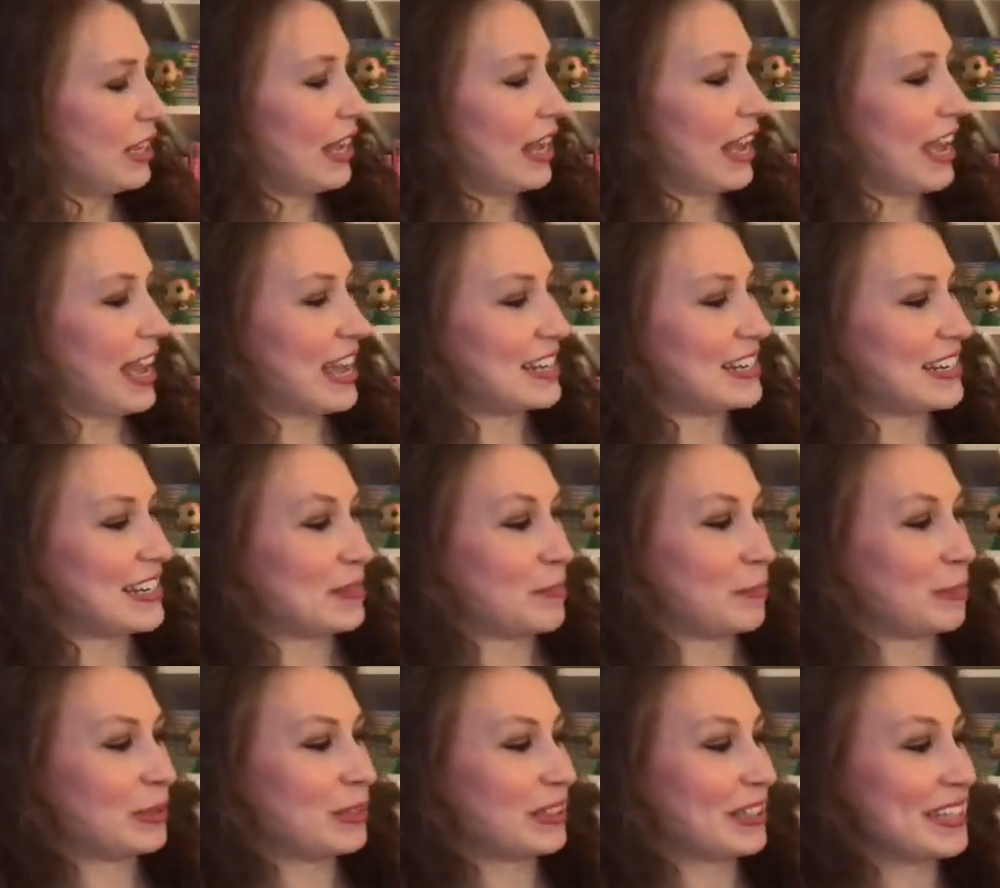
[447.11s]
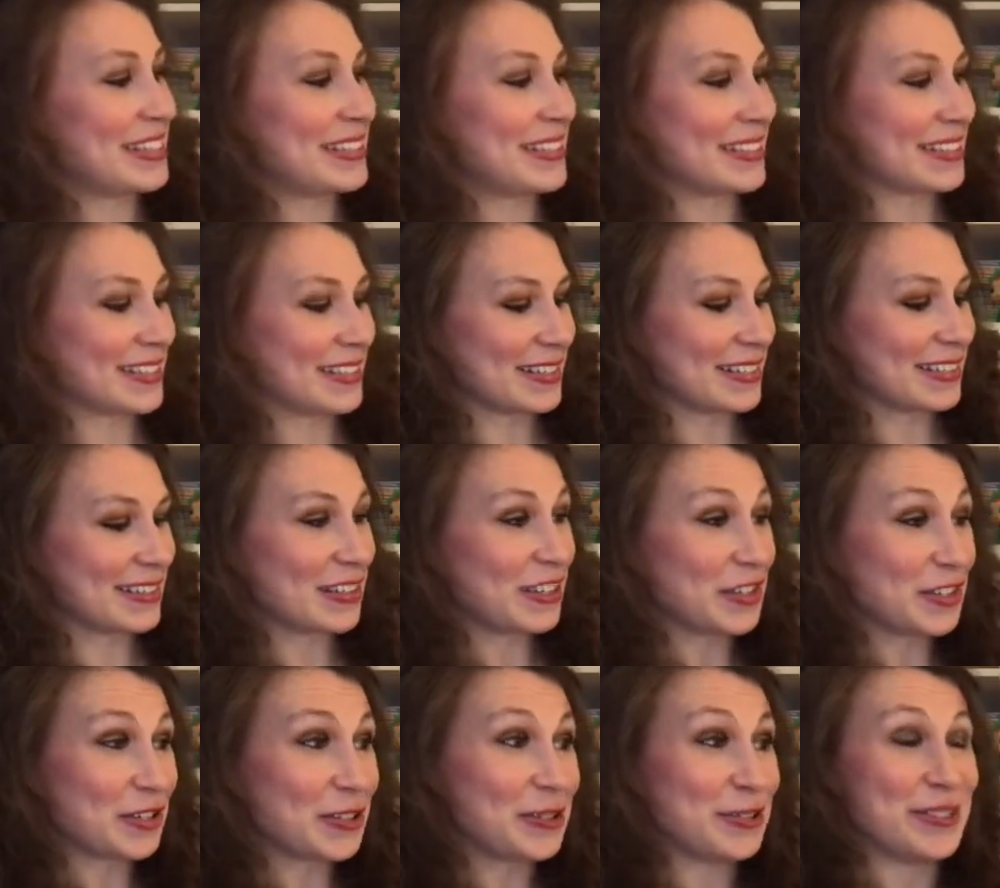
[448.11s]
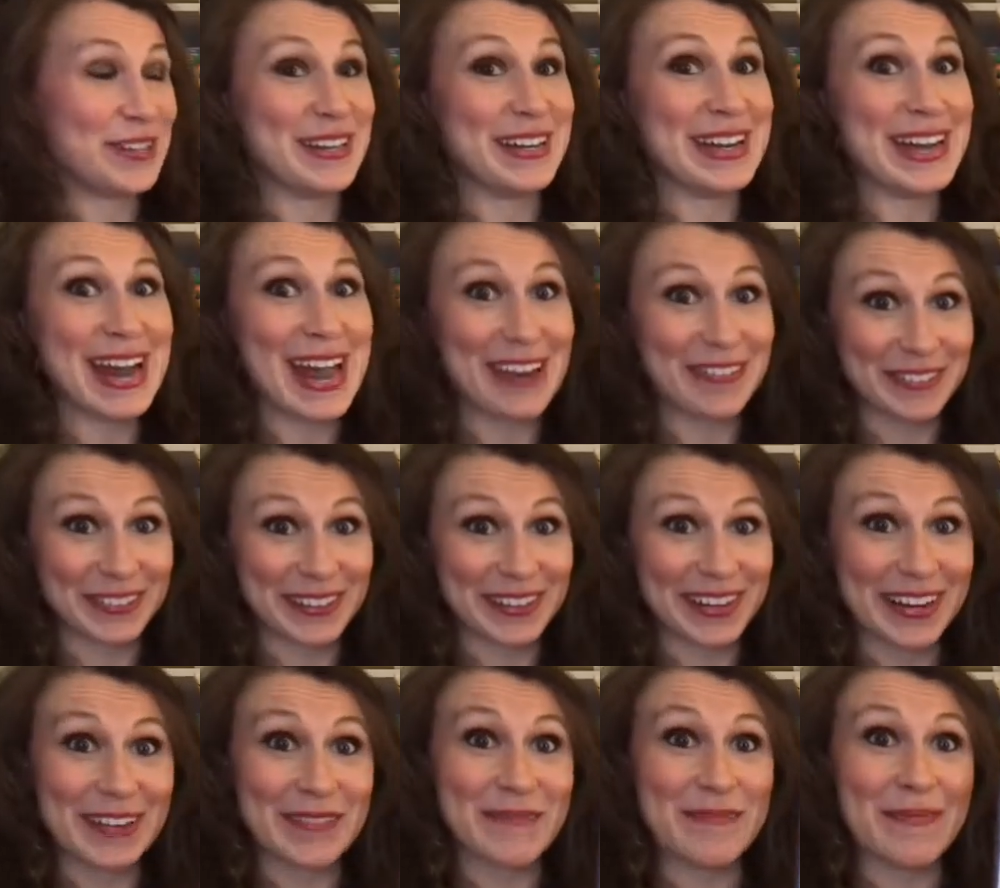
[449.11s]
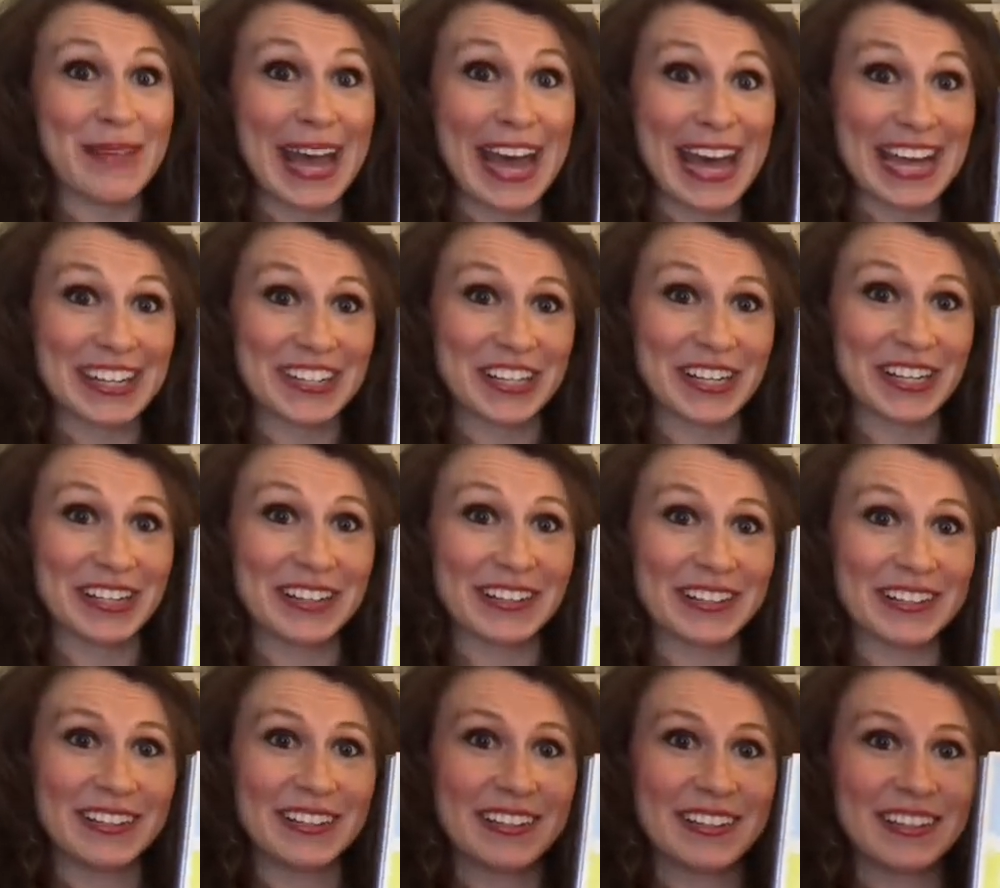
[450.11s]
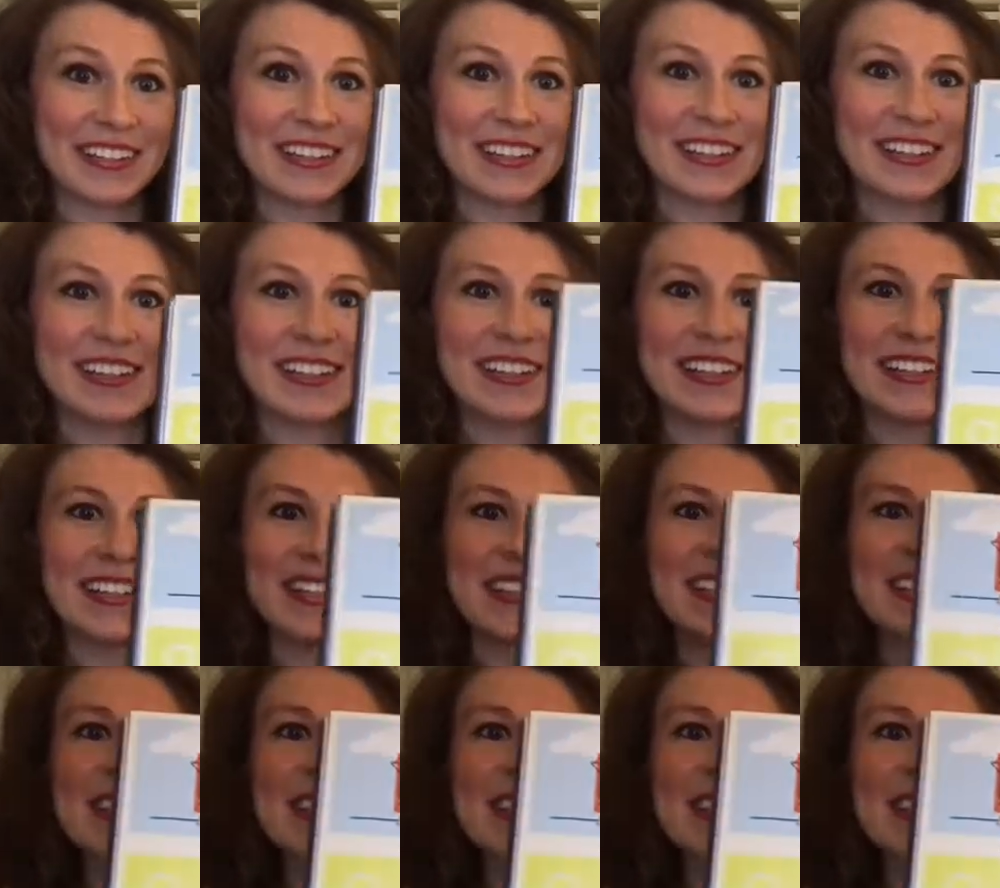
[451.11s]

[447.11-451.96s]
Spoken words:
And in places you never imagine. Let's